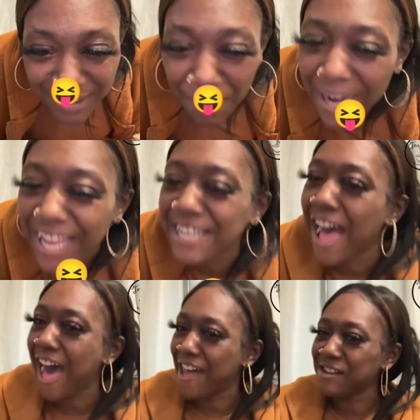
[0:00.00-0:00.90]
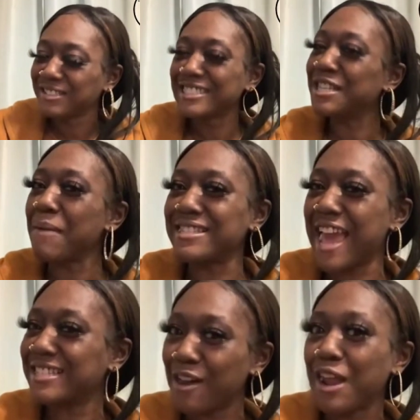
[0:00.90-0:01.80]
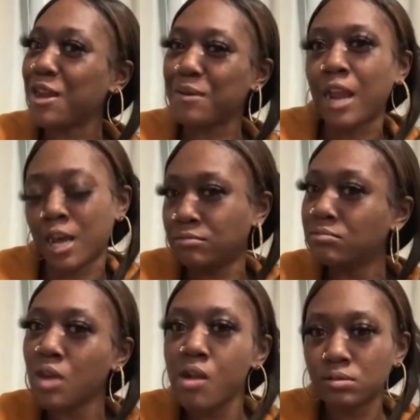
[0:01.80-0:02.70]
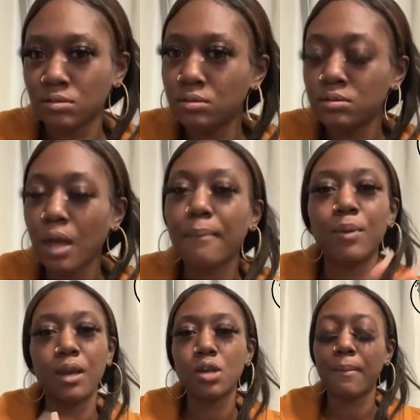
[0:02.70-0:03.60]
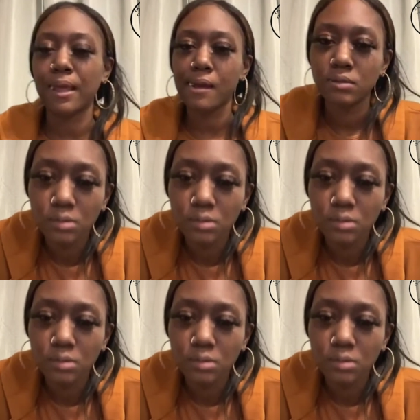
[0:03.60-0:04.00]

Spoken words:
Melinda. Get your messy ass on. I know what I know. But we ain't gonna talk about that.